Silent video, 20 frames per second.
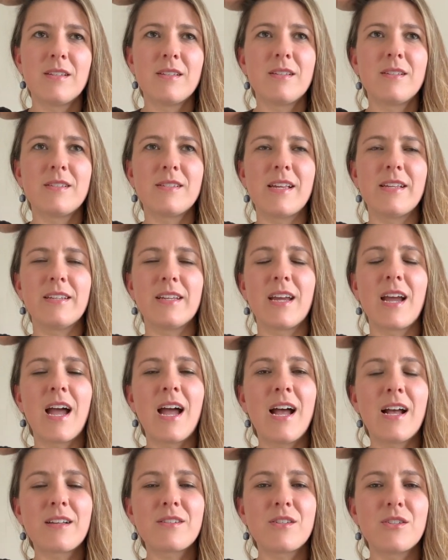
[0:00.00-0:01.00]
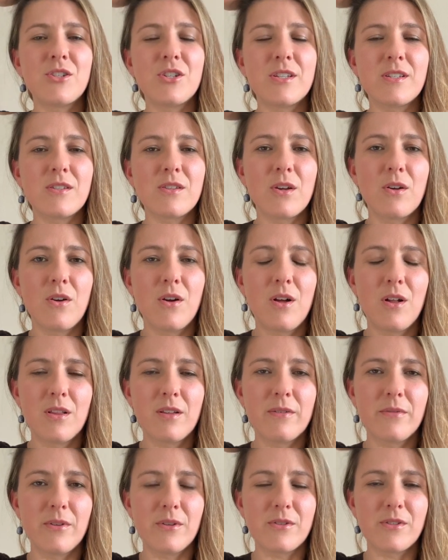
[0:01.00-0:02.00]
sending oxygen to all
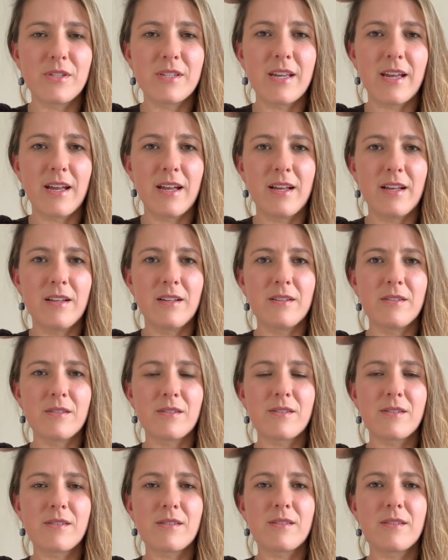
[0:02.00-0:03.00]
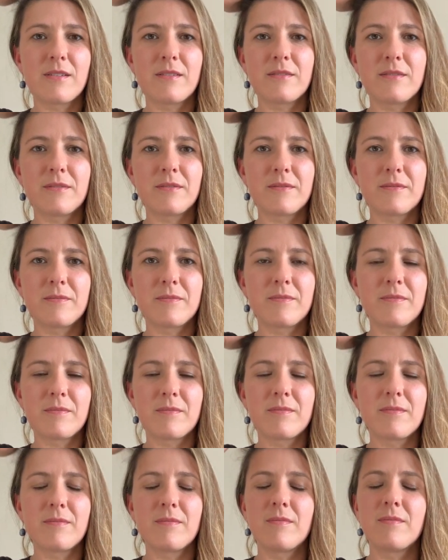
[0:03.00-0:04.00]
of your cells,
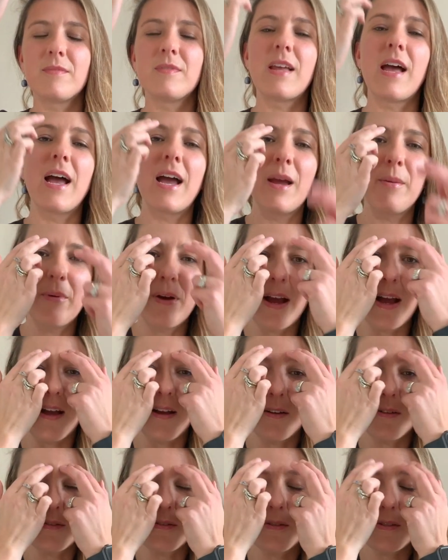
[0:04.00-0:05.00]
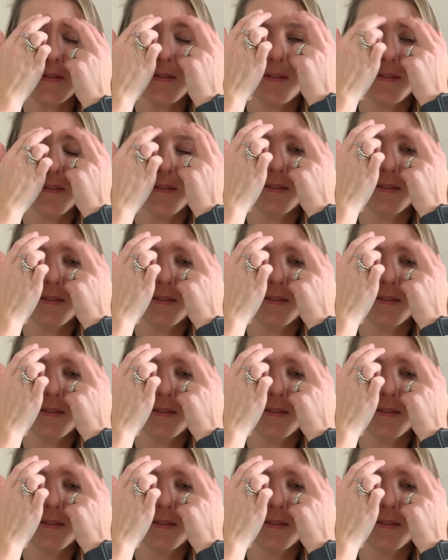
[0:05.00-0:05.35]
eyebrows,